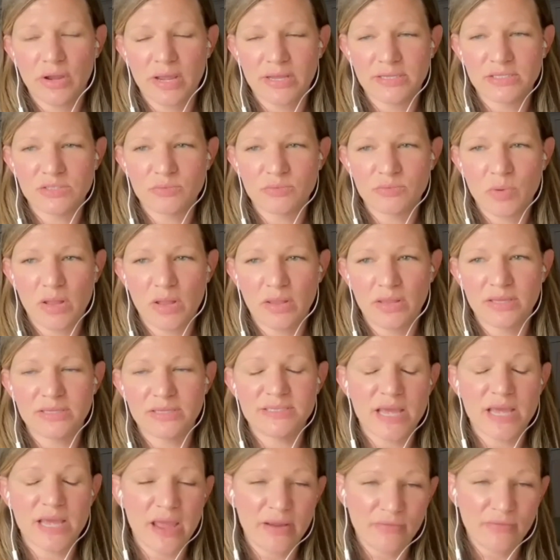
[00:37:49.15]
as well
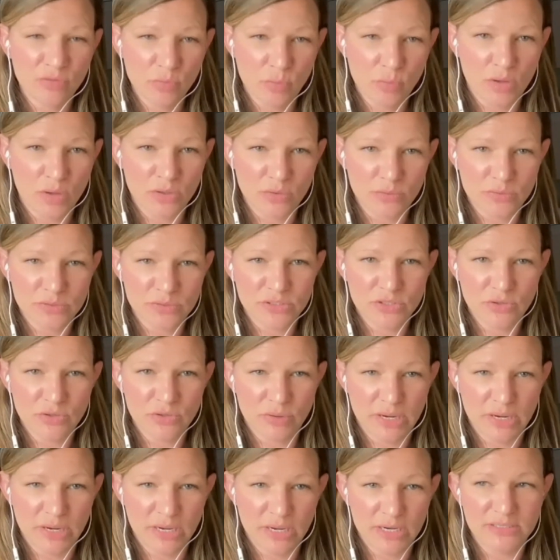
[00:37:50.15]
as everyone who has
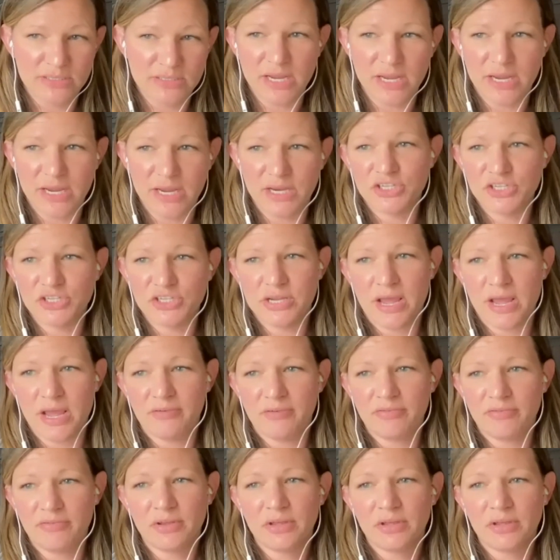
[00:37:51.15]
donated to
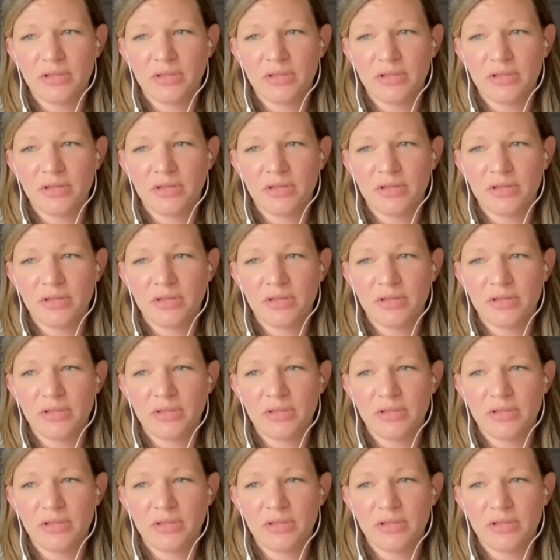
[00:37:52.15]
HDF.